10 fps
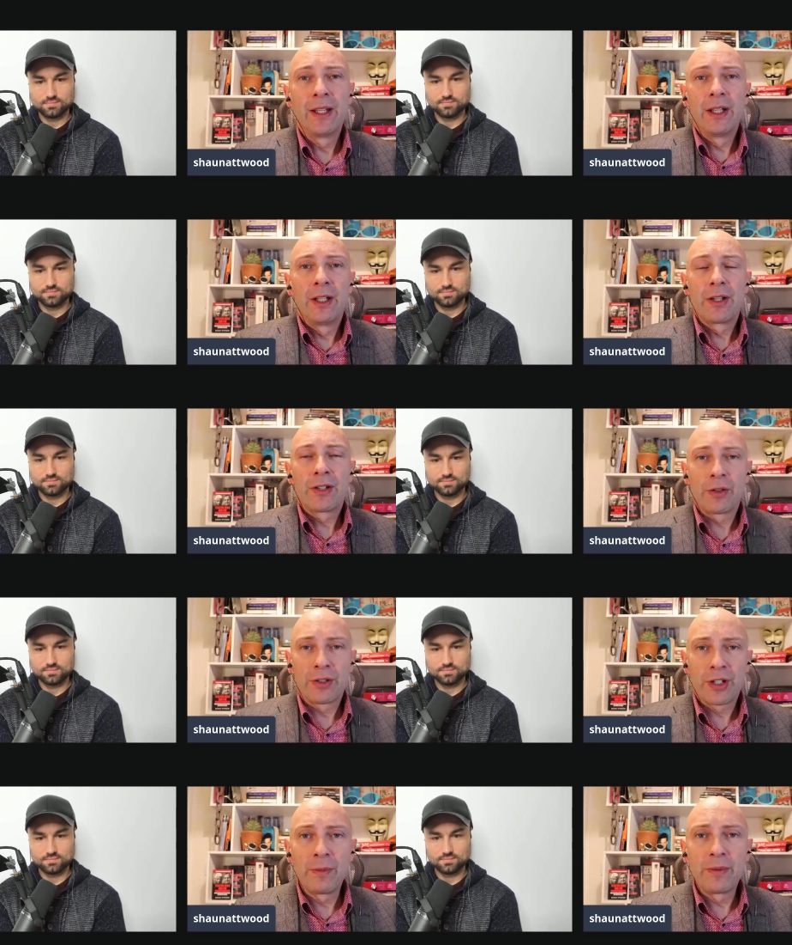Speaker 1: So
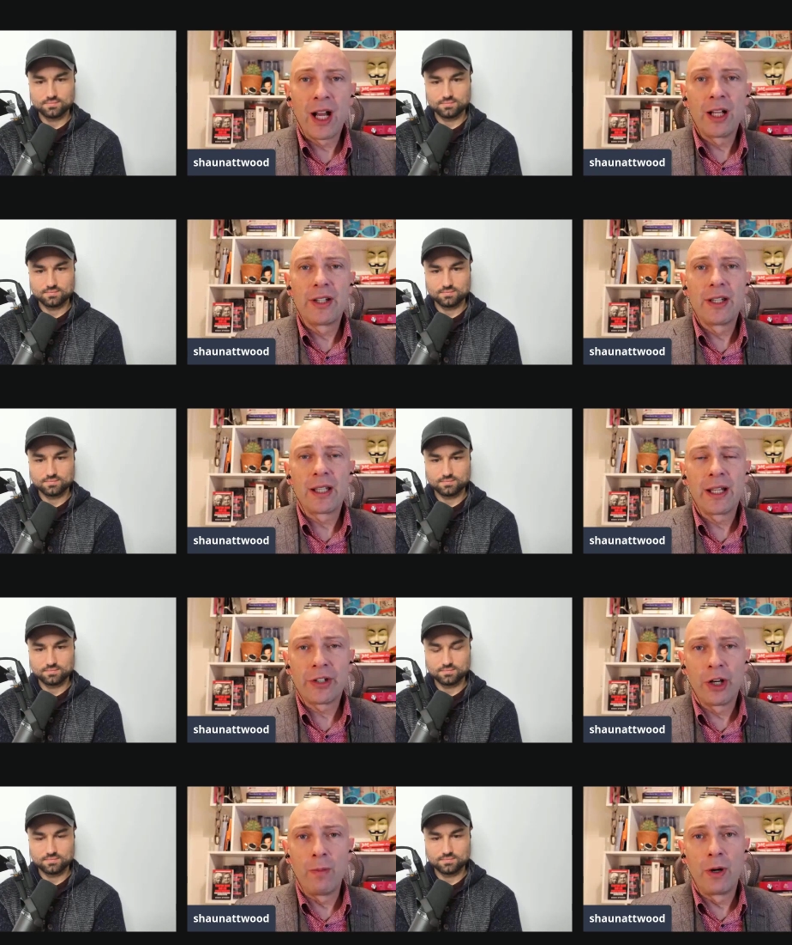some charges like
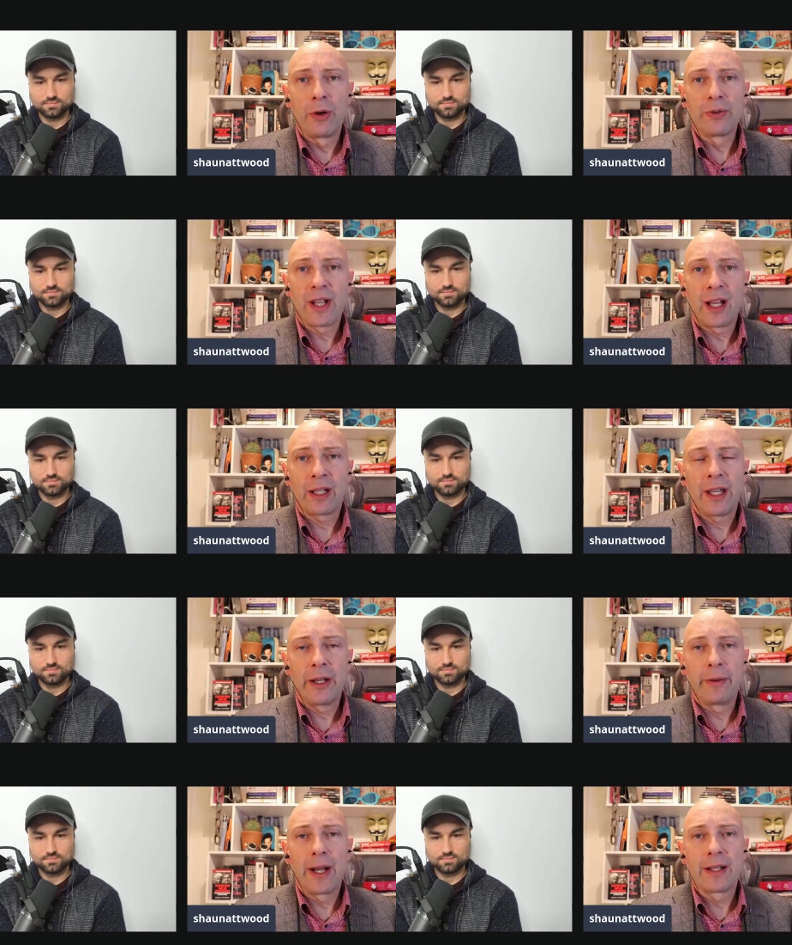chomos are
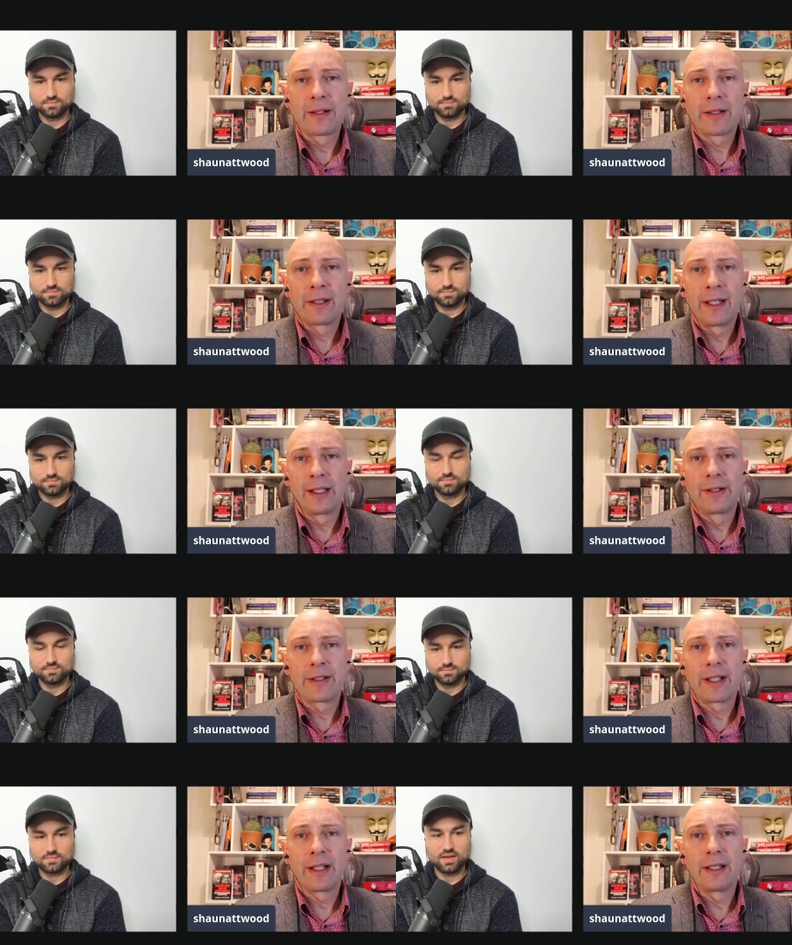KOS, kill on
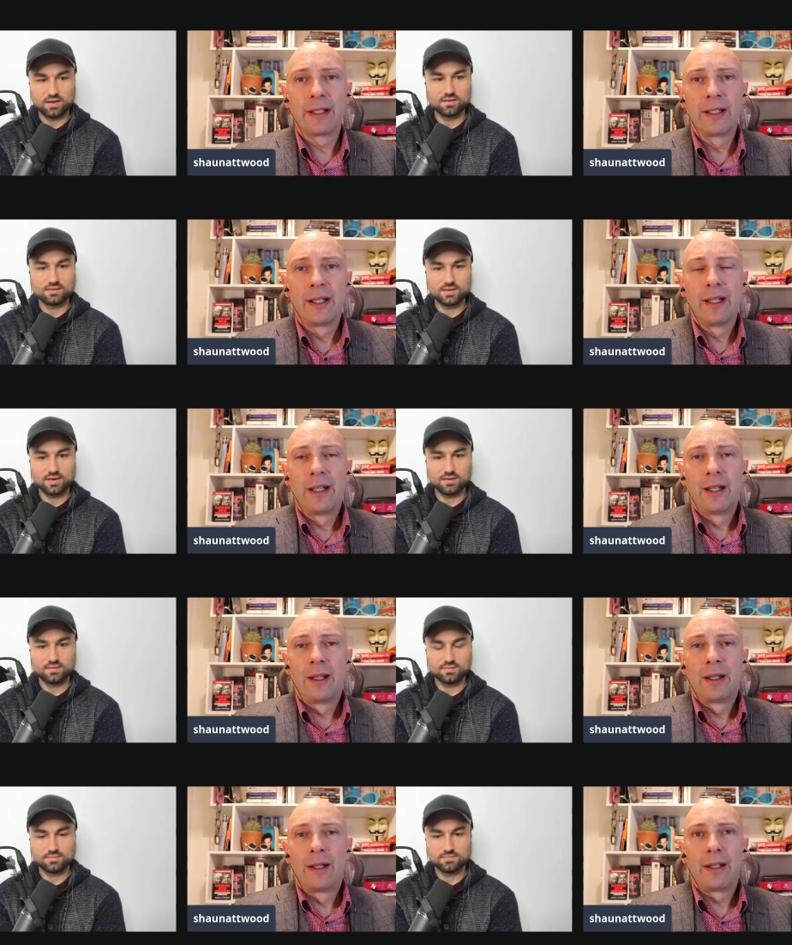sight, Kill on sight.
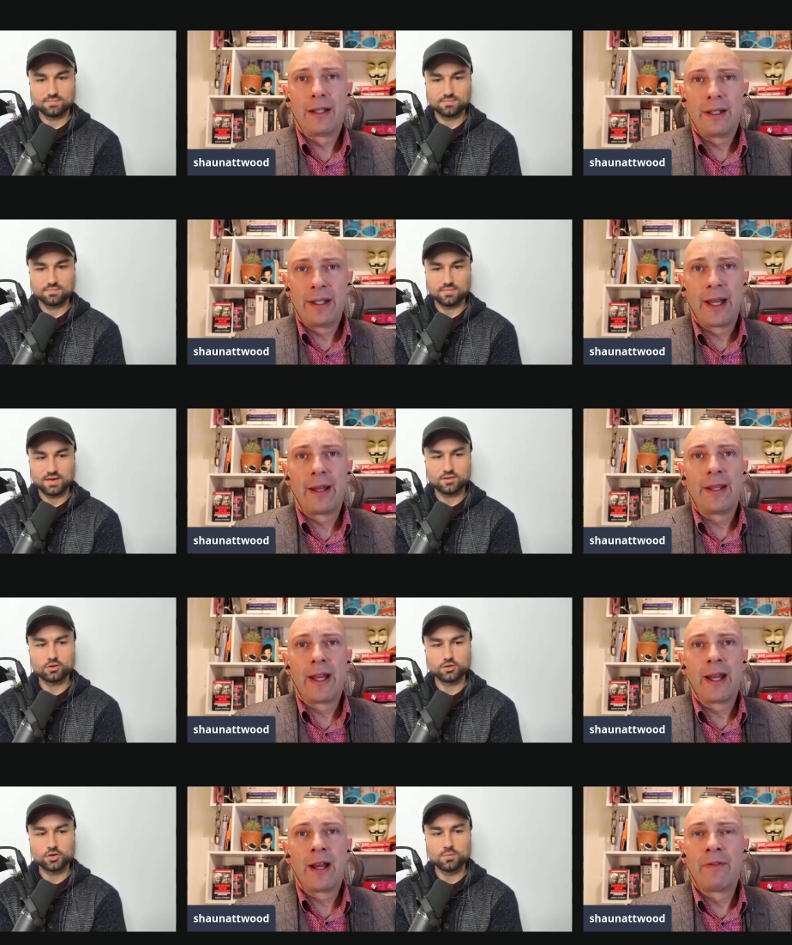Yeah,
Speaker 2: yeah. And
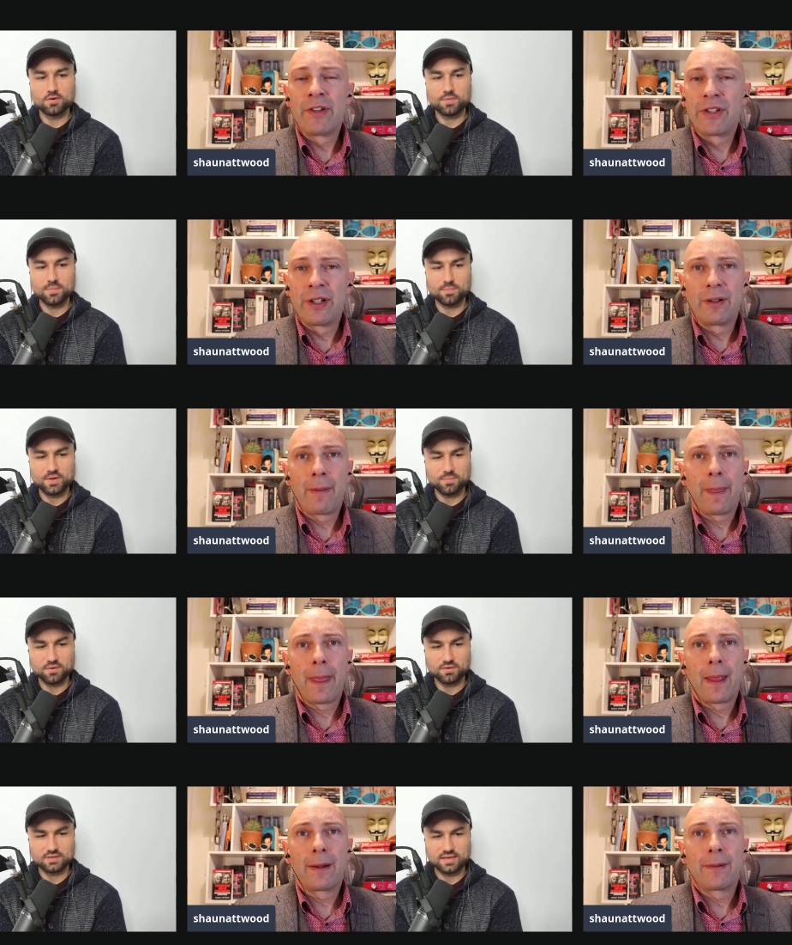so would... chomo, pe-
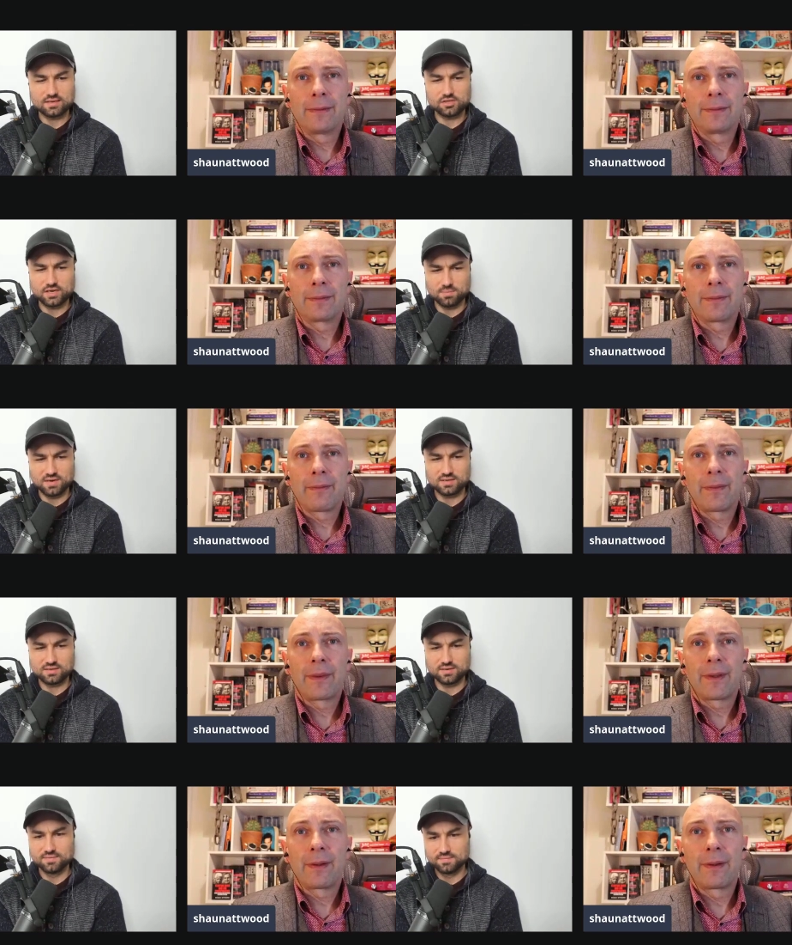people don't understand that's child
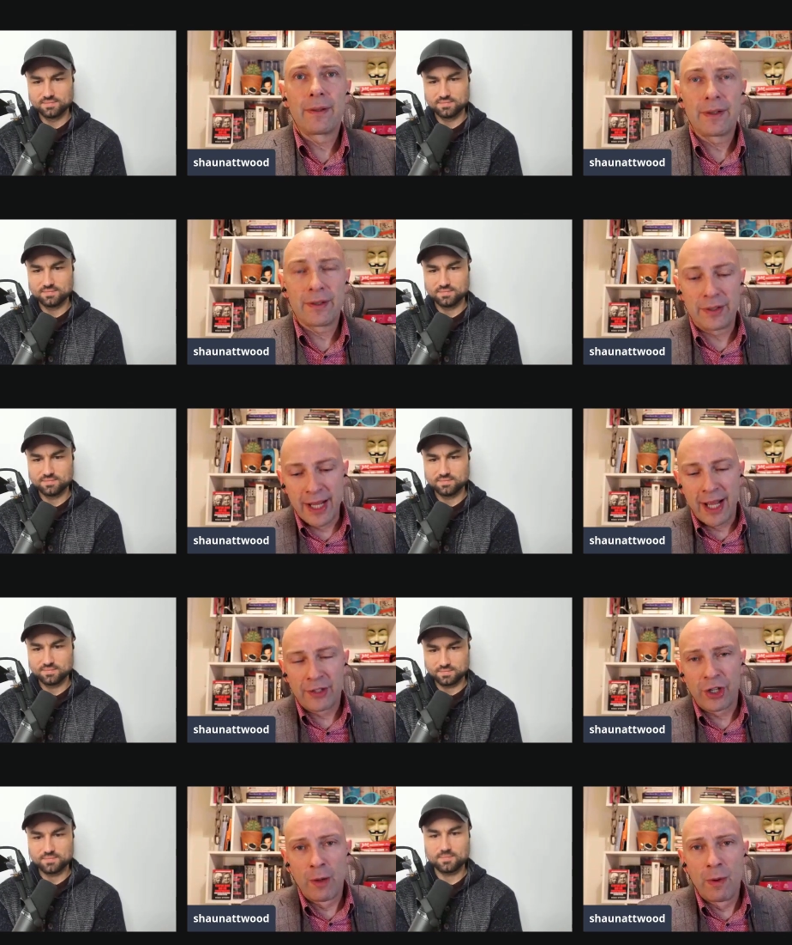molester.
Speaker 1: Yeah,
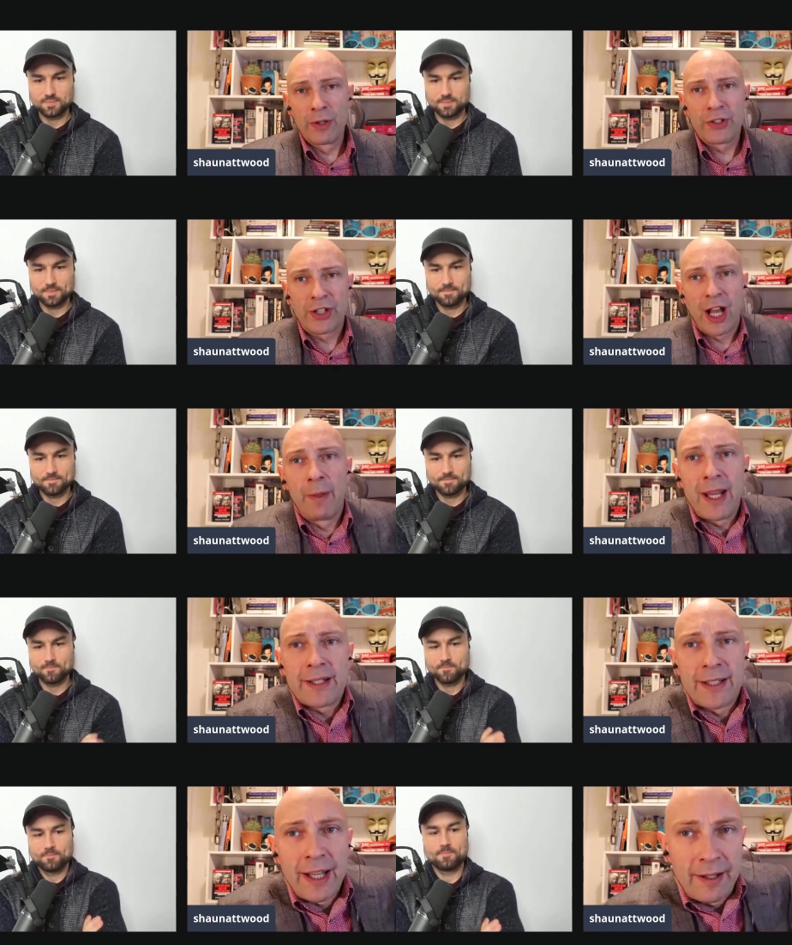chomo is child
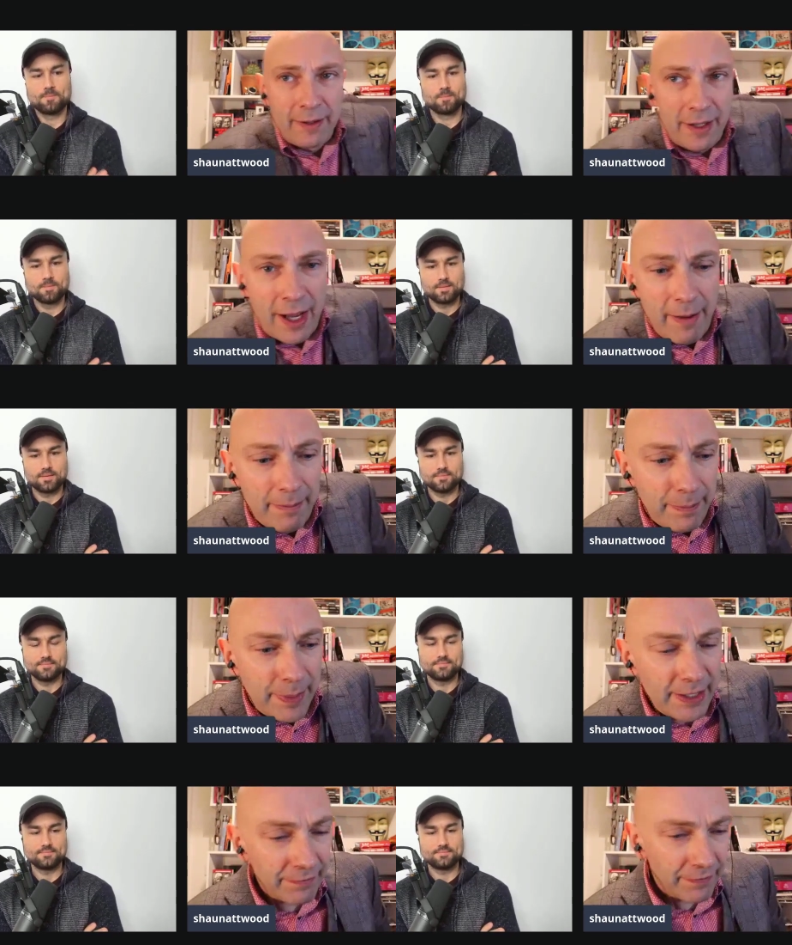molester, um,
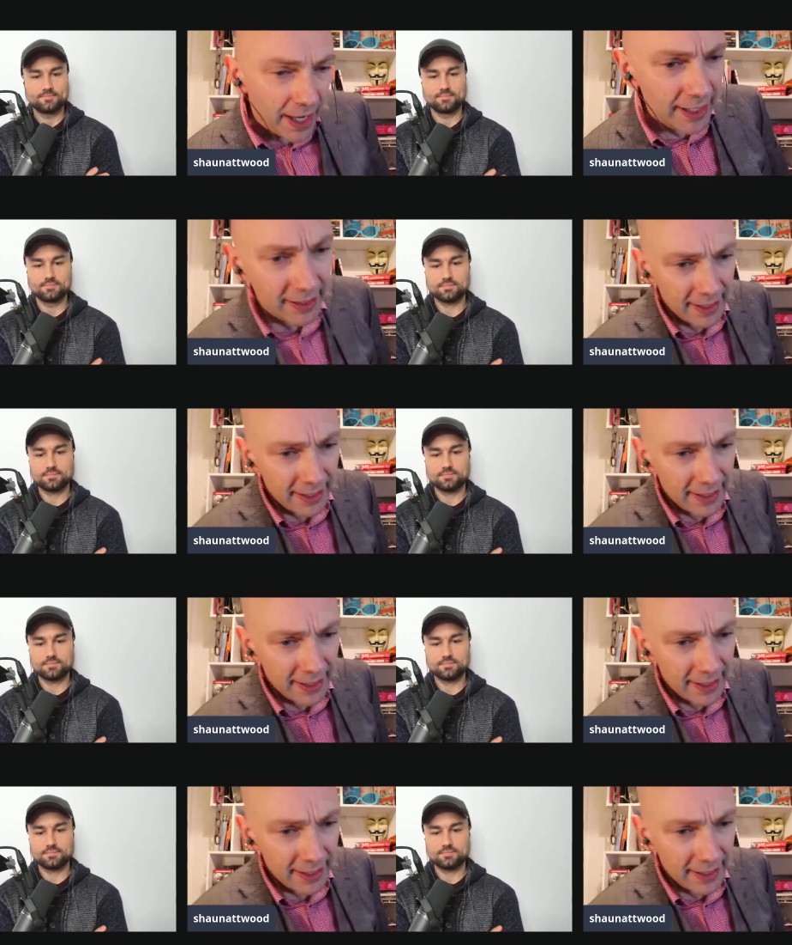pedophile.